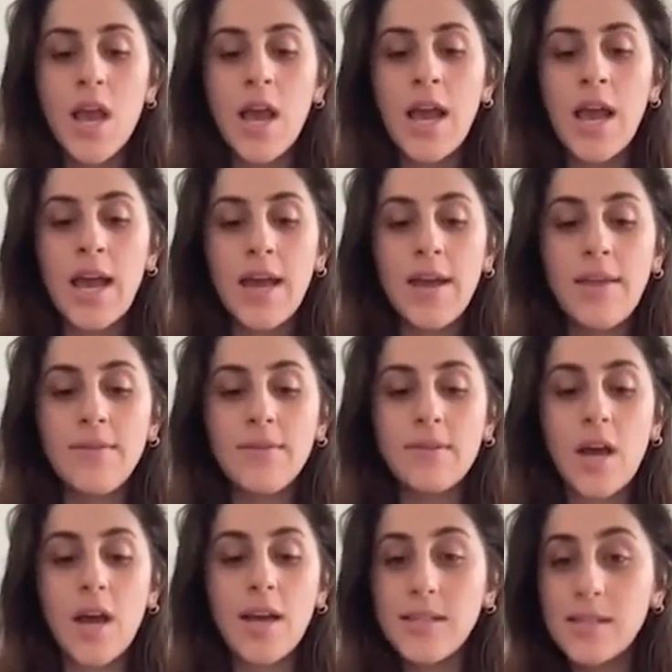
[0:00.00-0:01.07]
And
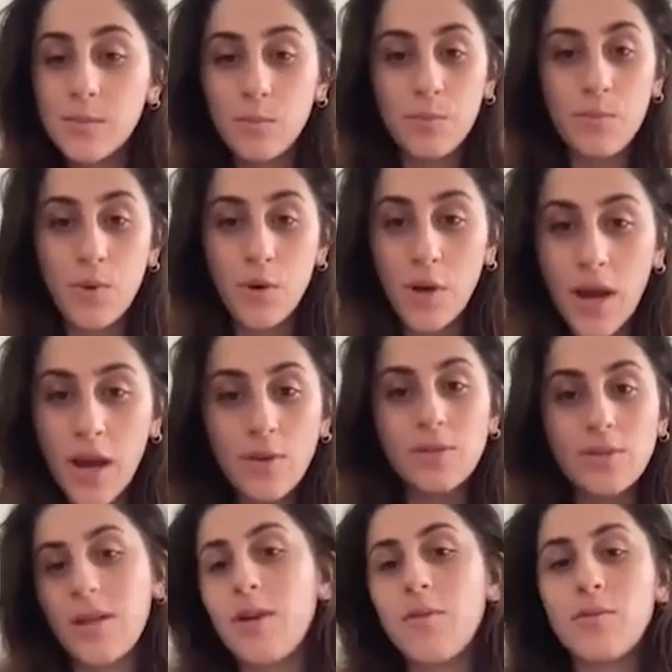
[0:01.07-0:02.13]
I spoke
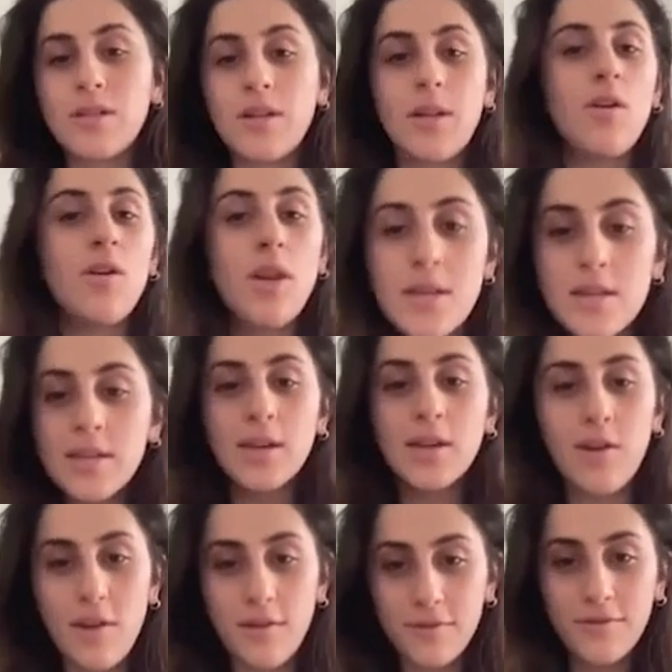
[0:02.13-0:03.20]
out. I was like, okay, it's
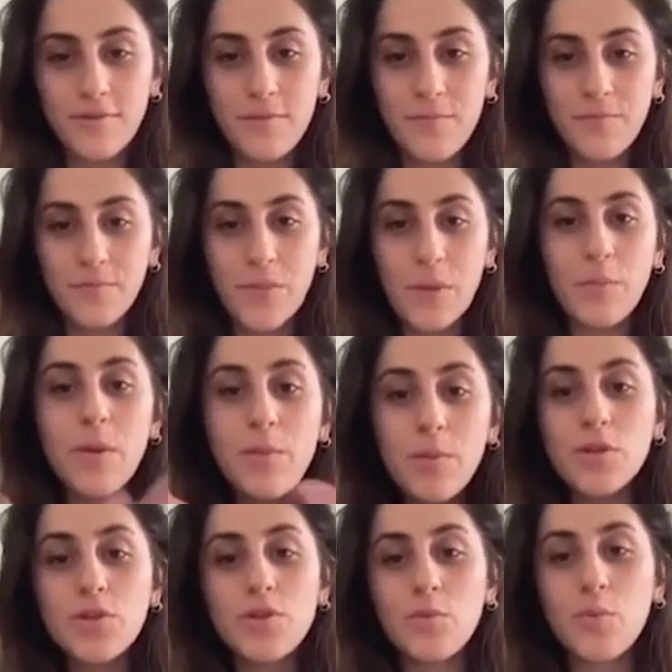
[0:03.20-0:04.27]
enough.
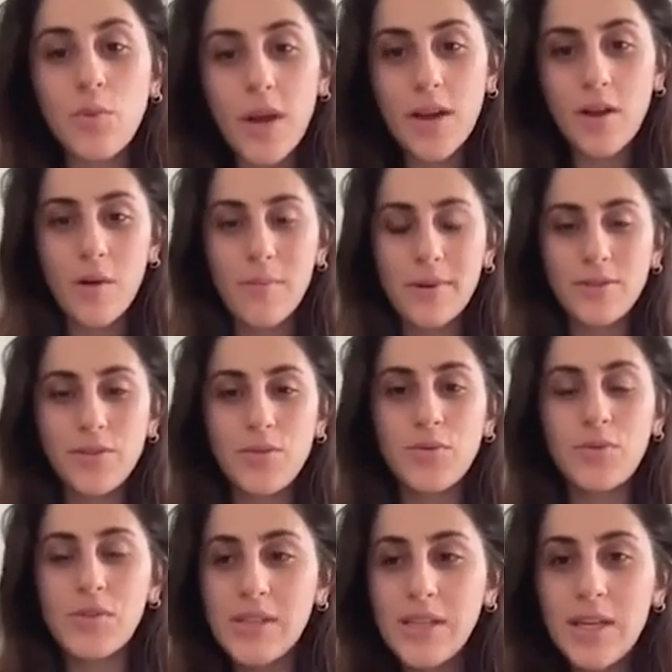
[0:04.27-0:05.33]
People should wake up and
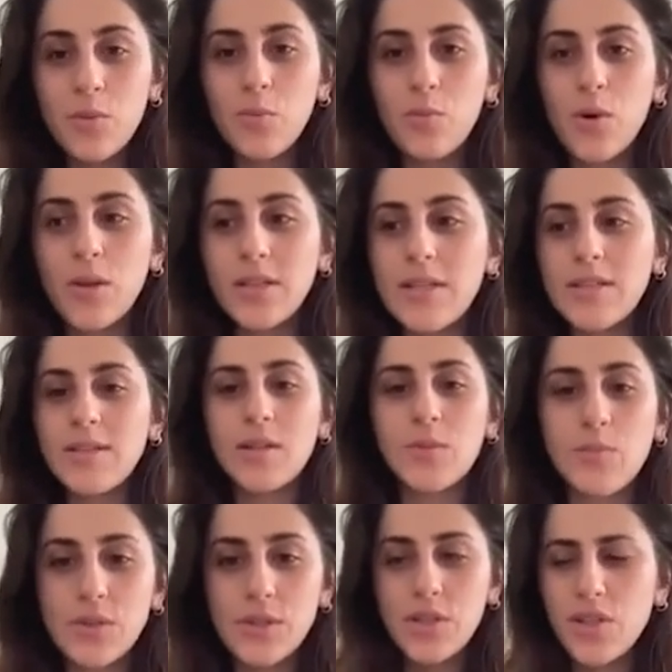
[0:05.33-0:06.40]
to see what is their
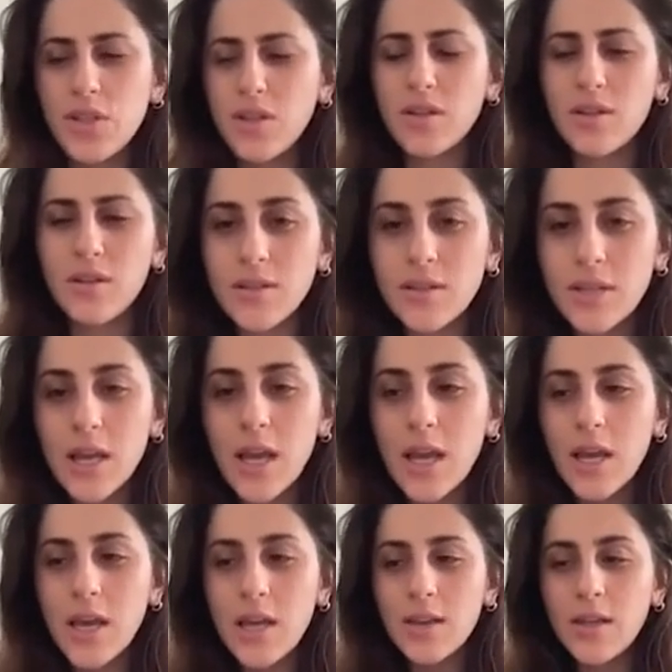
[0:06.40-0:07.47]
position.
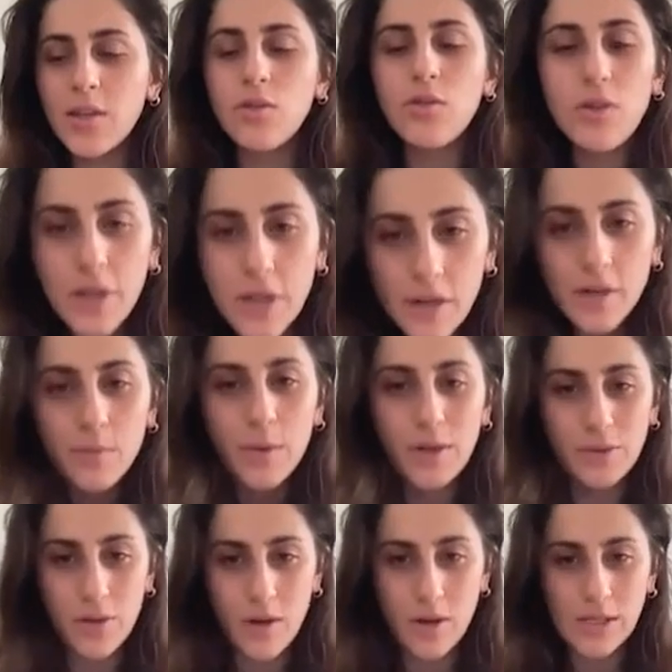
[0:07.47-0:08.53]
They don't care
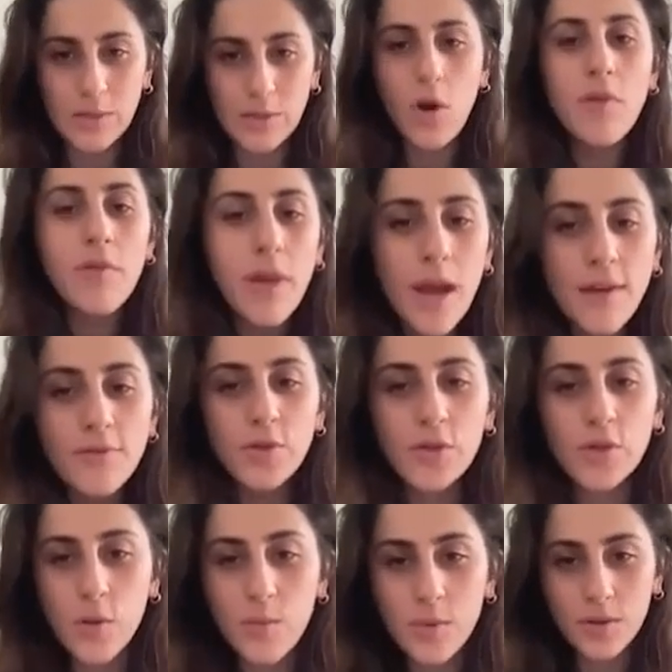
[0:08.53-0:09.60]
about us. Why we have to
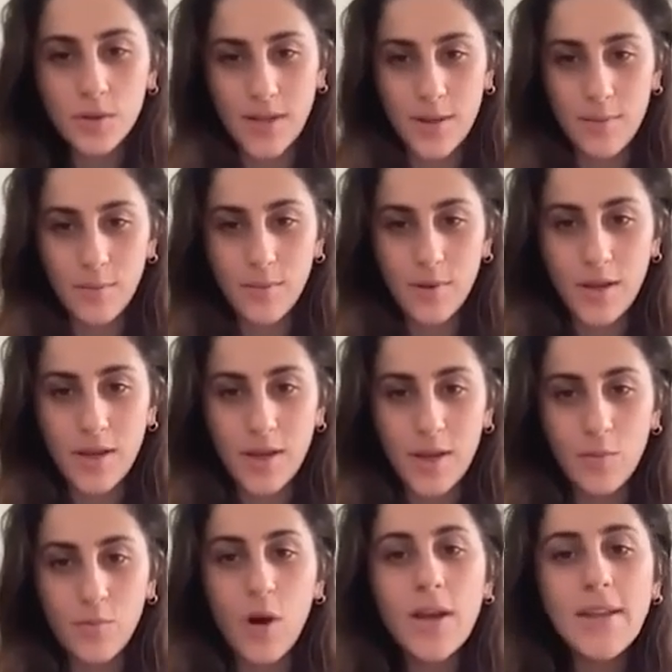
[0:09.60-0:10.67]
support them?
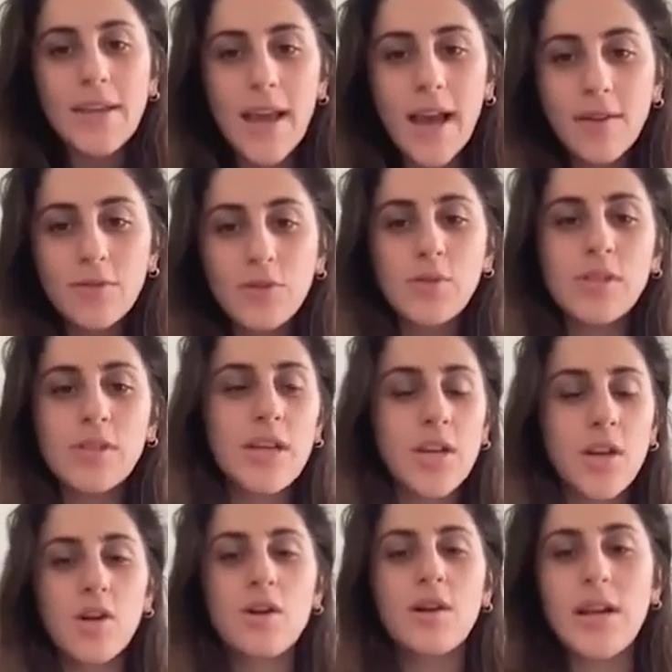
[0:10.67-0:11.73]
Why they have to say
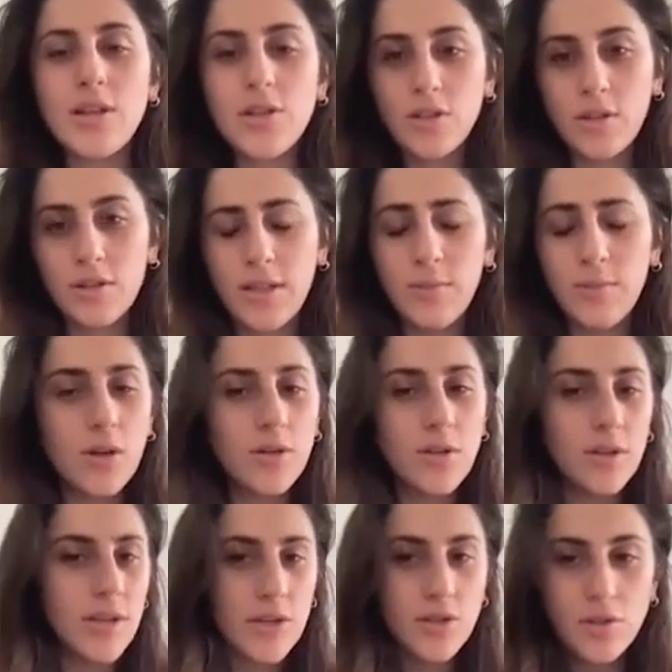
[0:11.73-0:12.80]
they are national team? They are
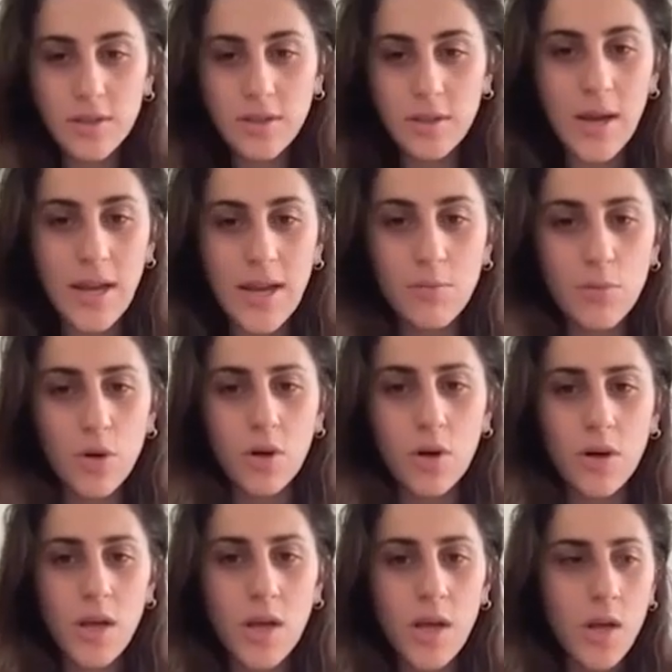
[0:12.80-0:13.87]
not national team
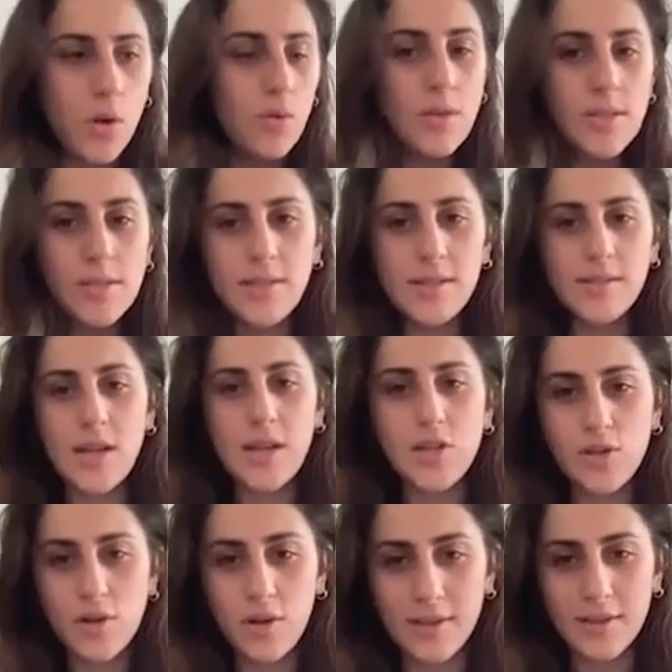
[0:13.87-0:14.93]
anymore. Who is this
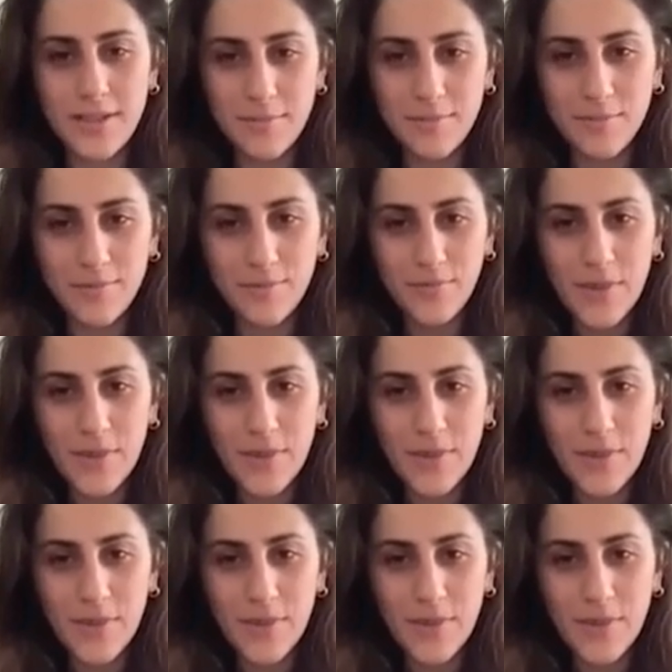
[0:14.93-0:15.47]
national team?